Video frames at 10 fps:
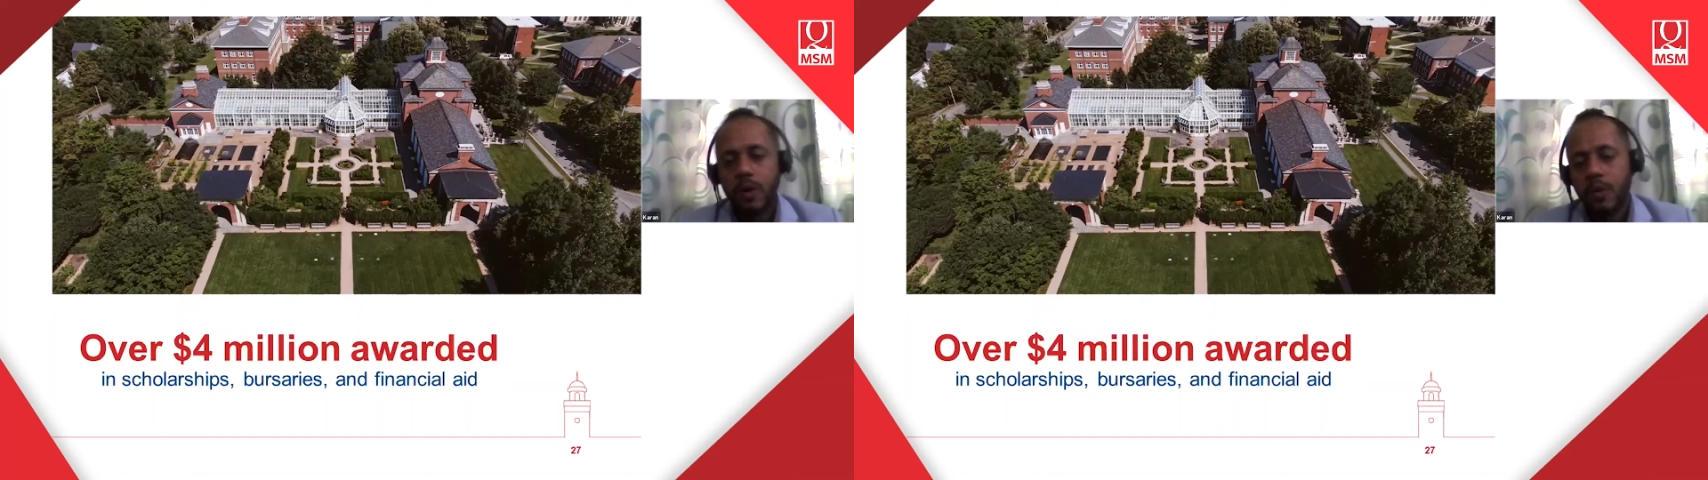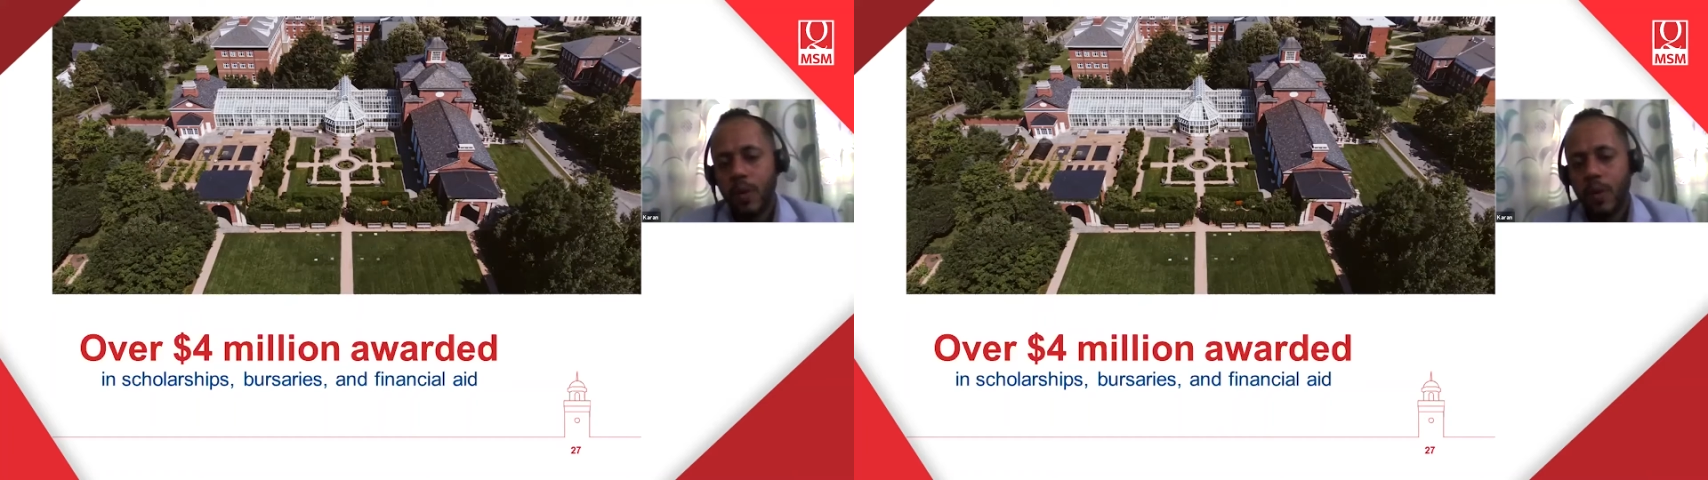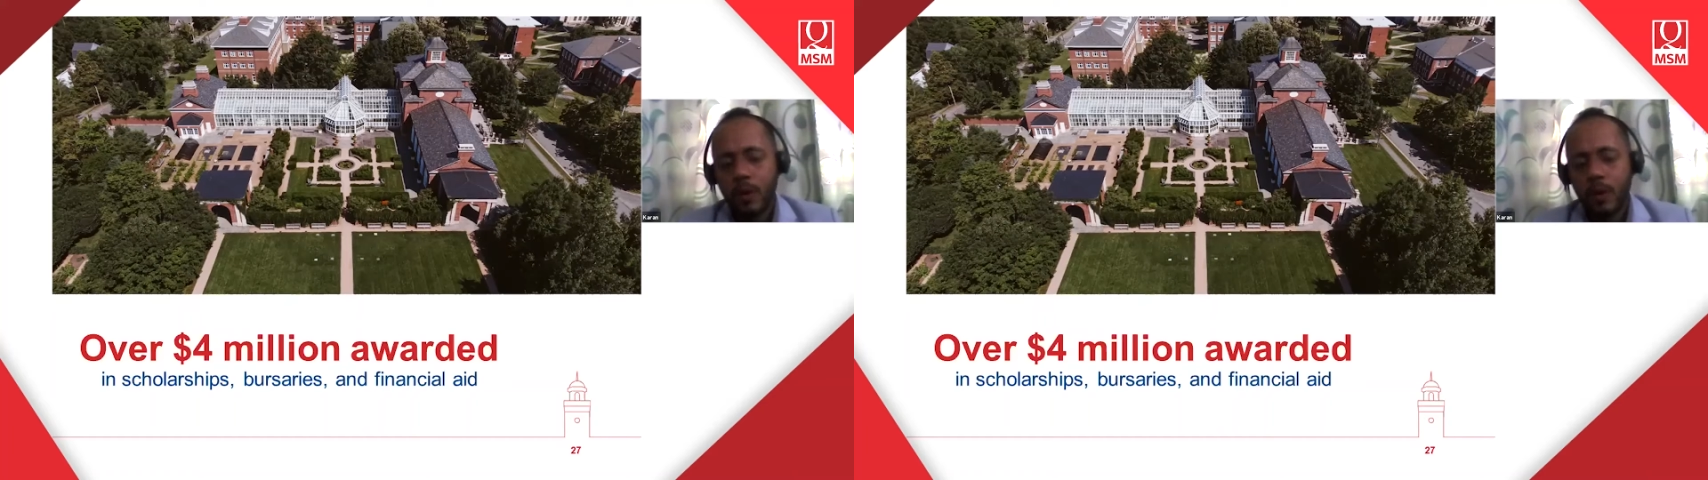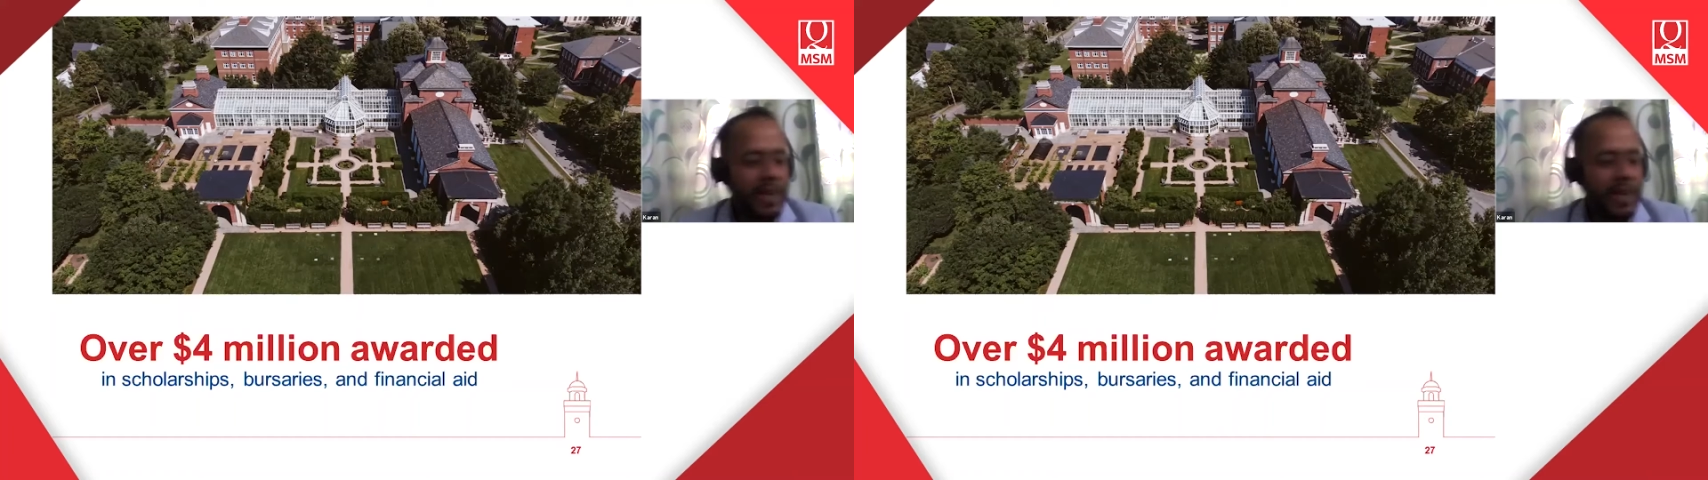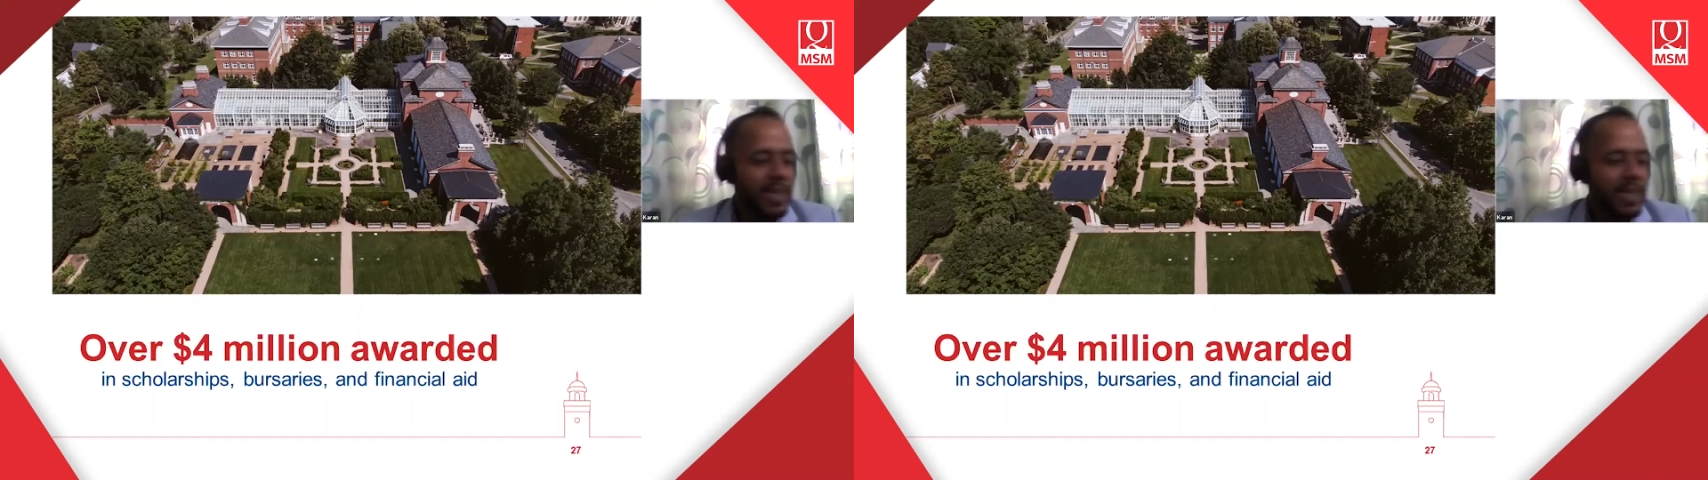one good
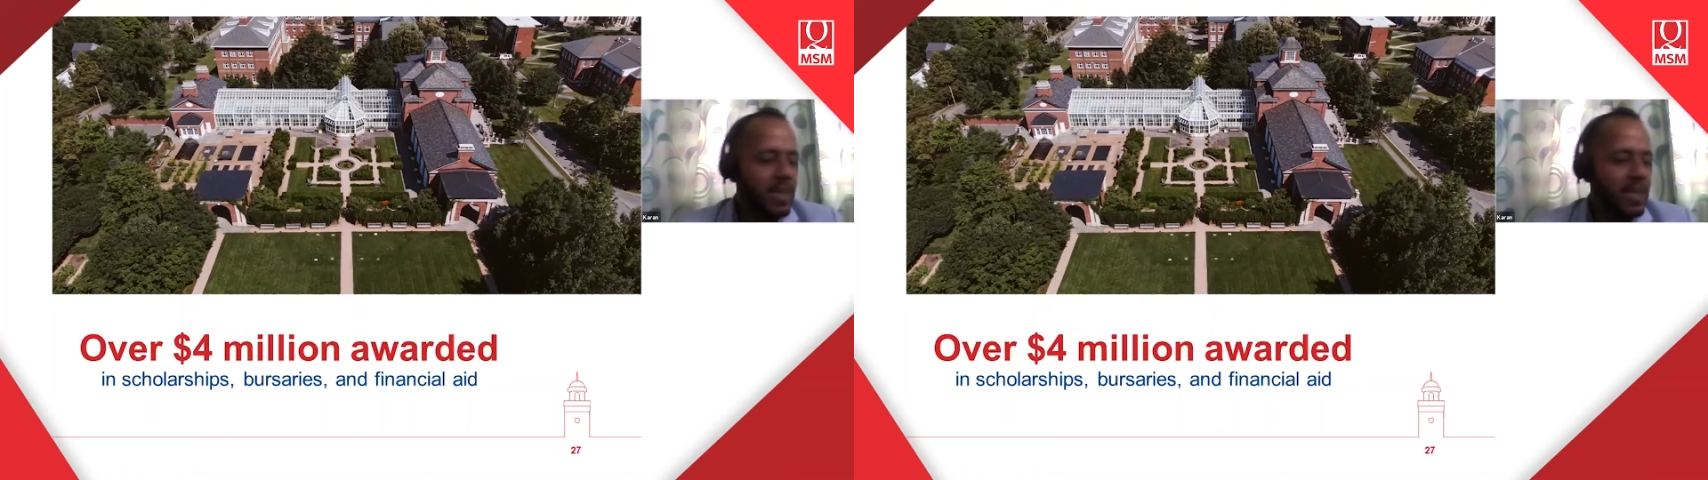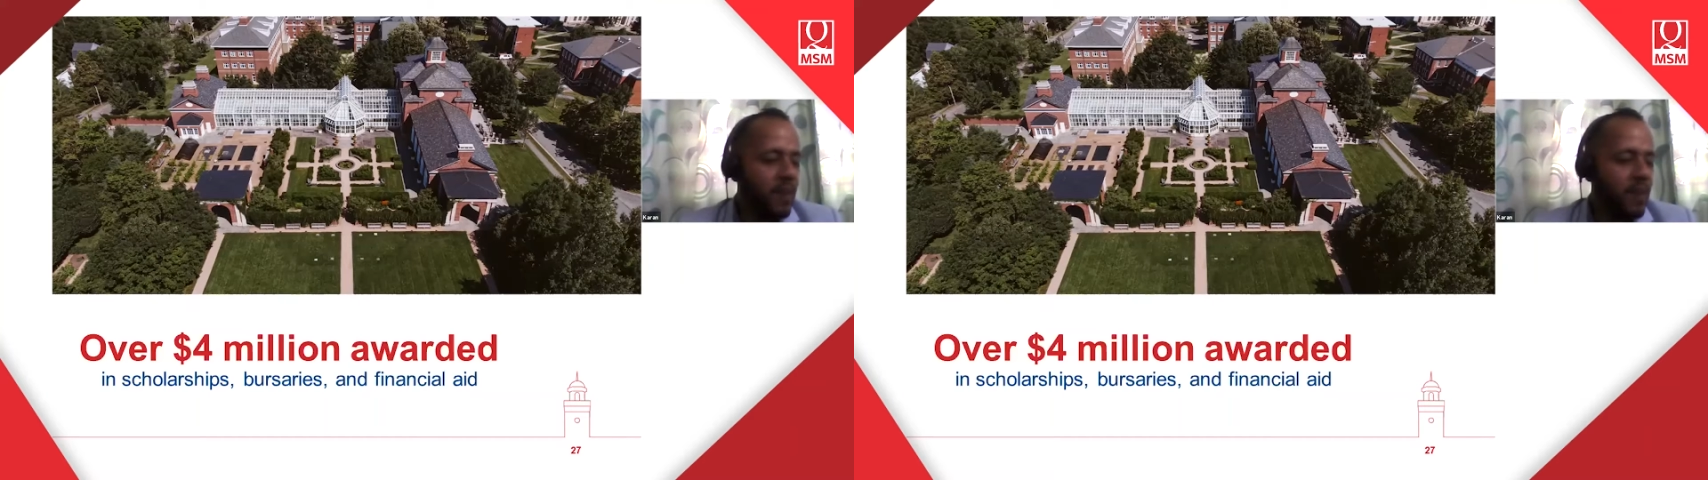thing is our